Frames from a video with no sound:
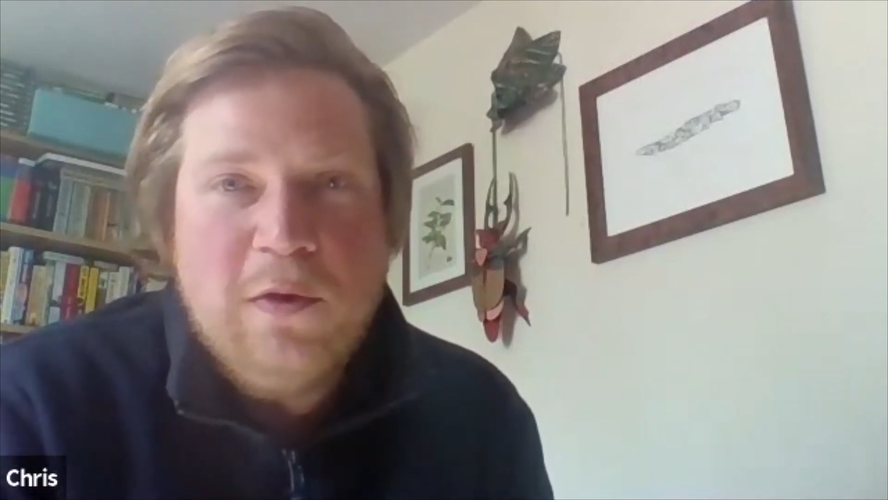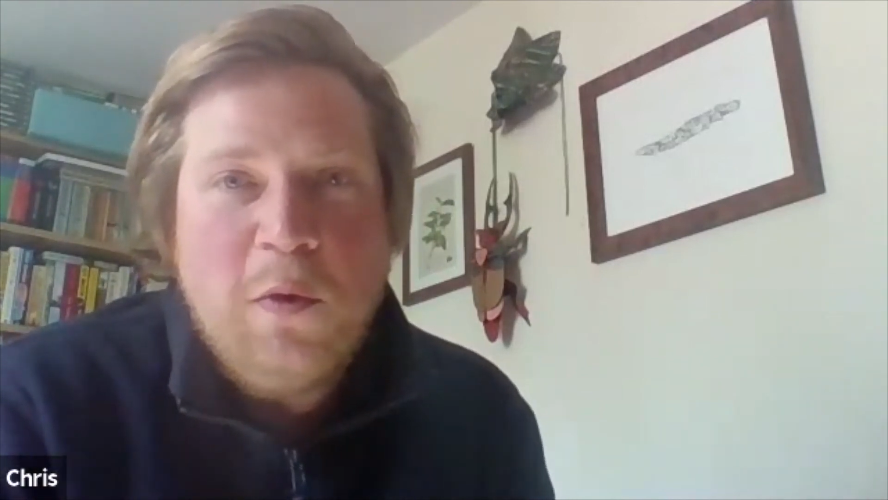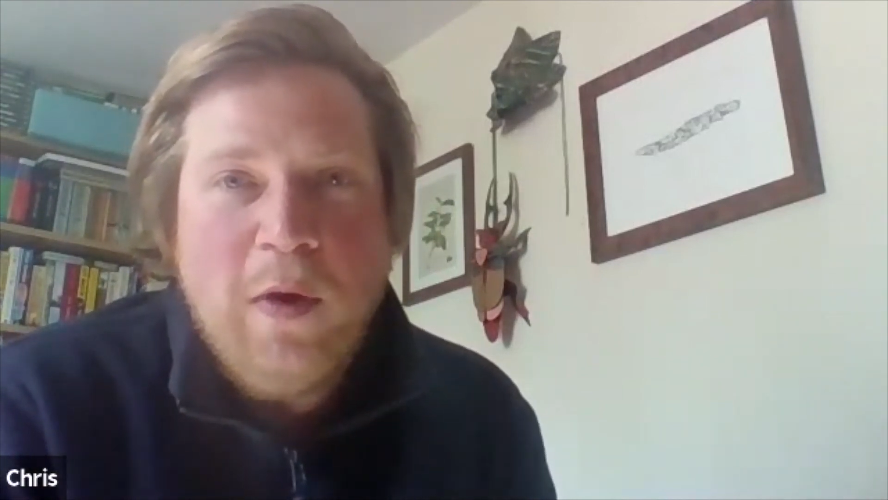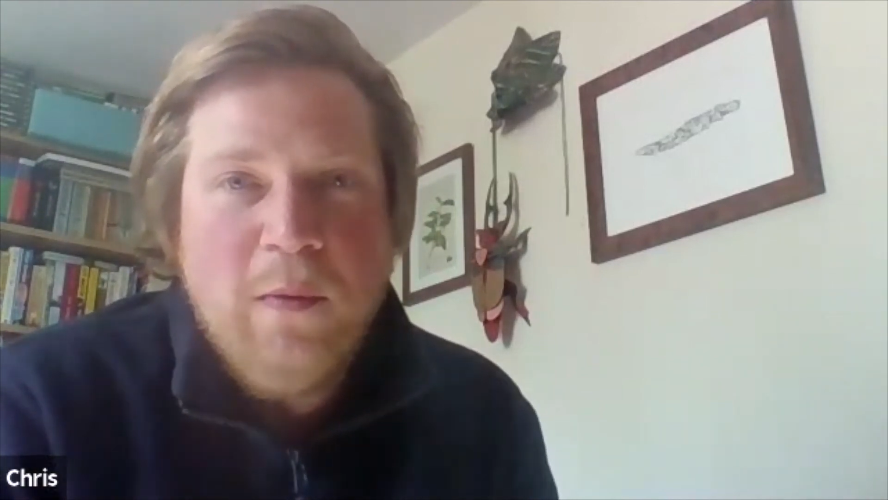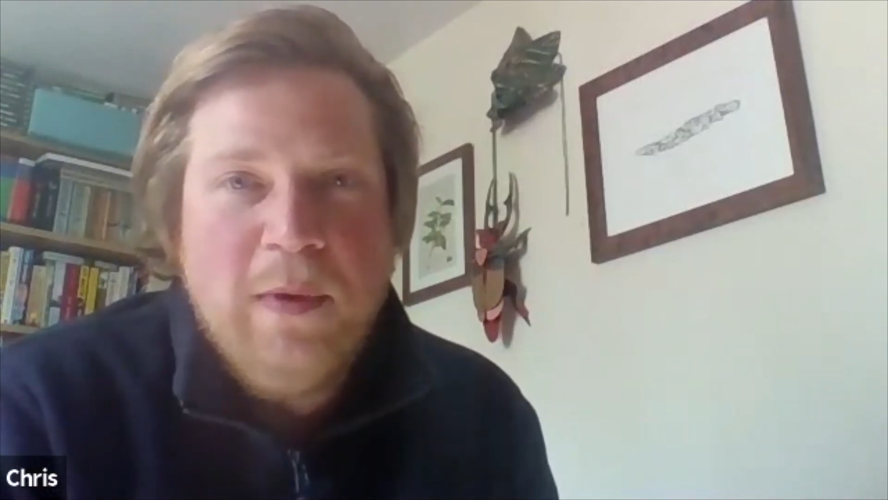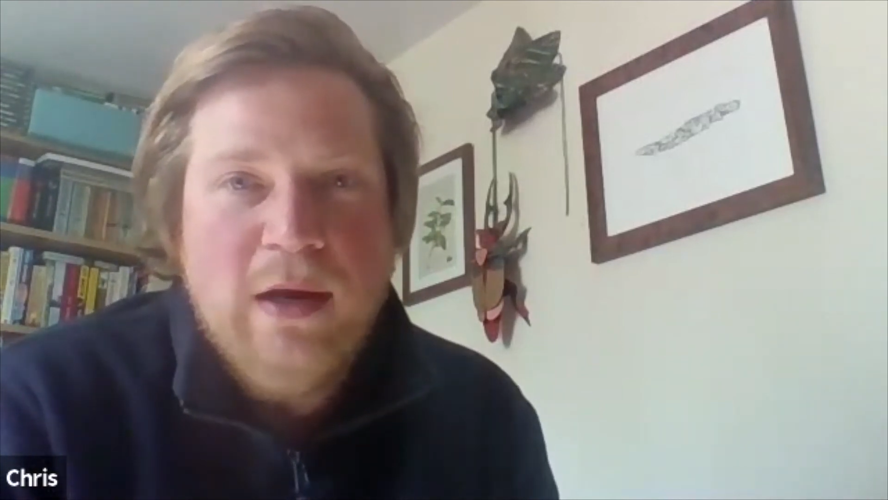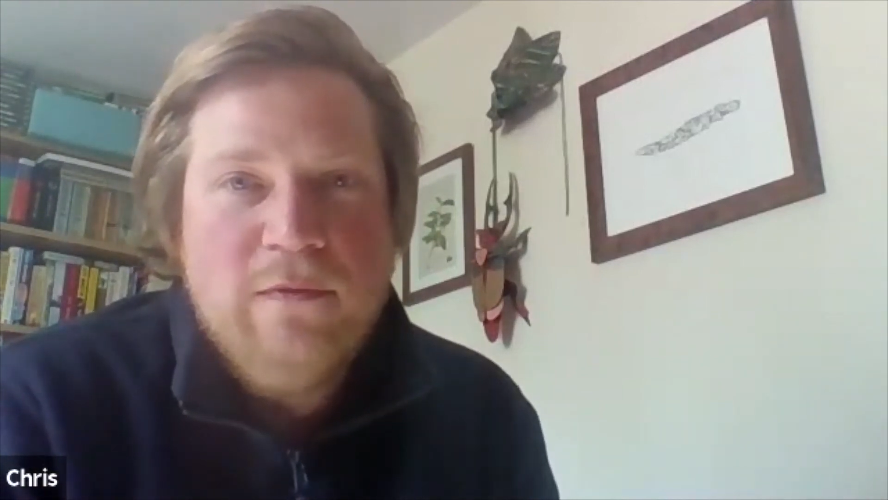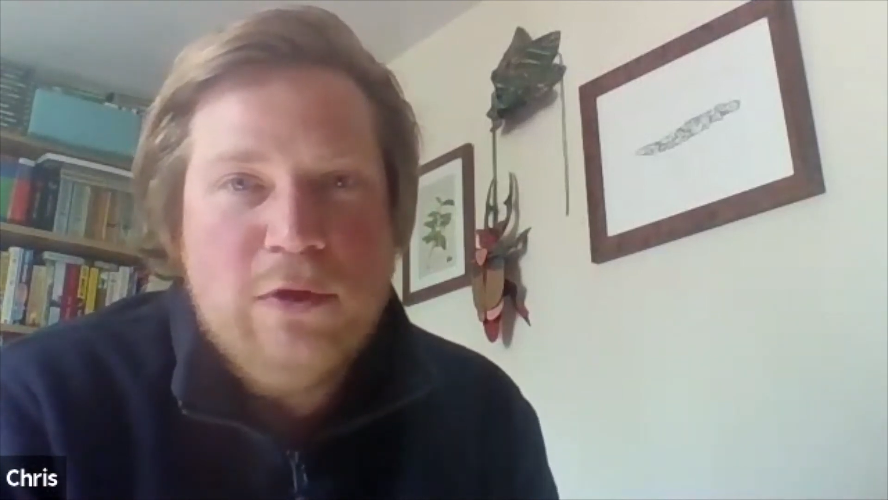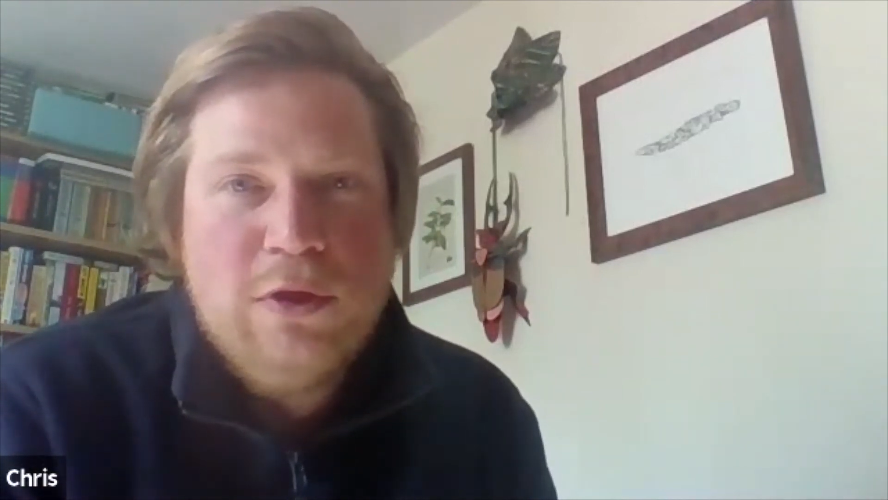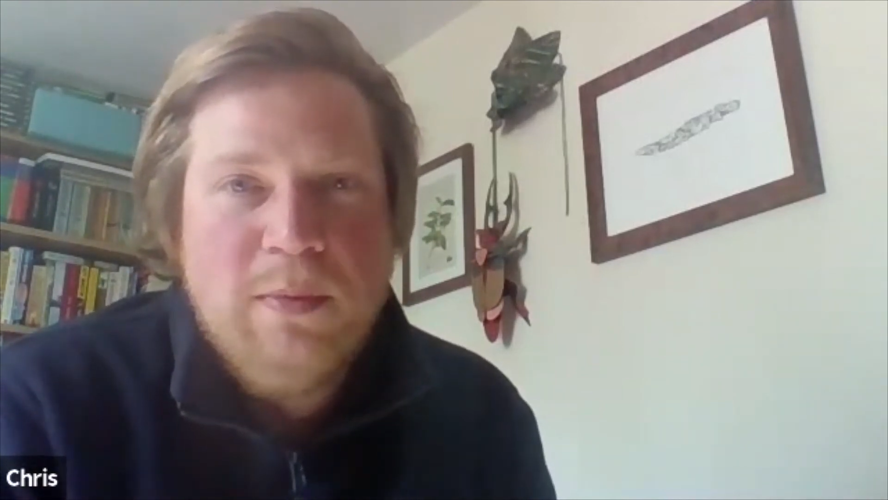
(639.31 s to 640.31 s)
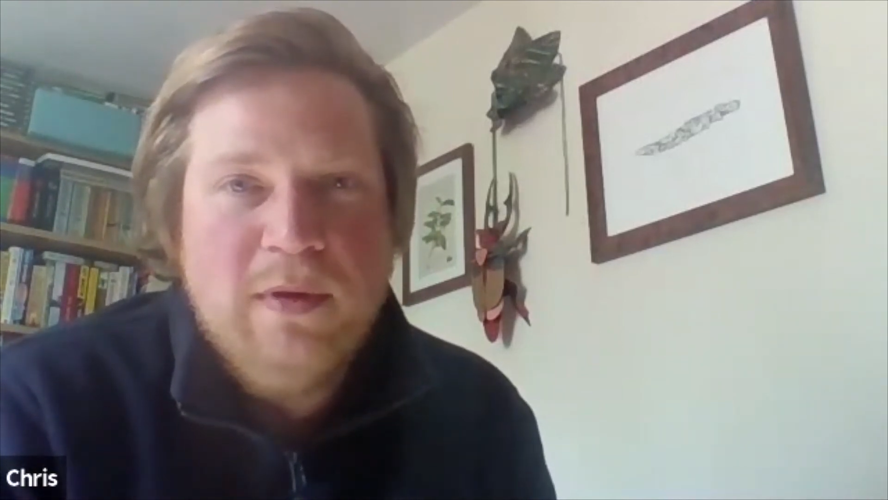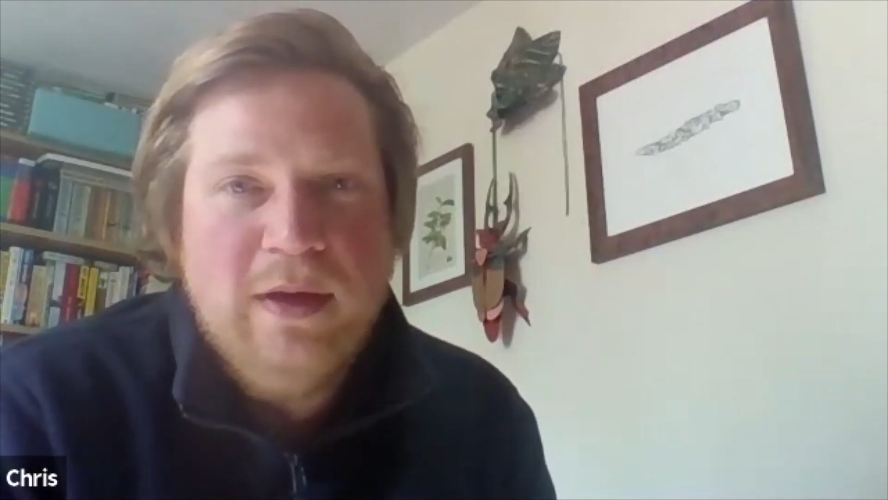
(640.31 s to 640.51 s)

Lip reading: do quite well if you shop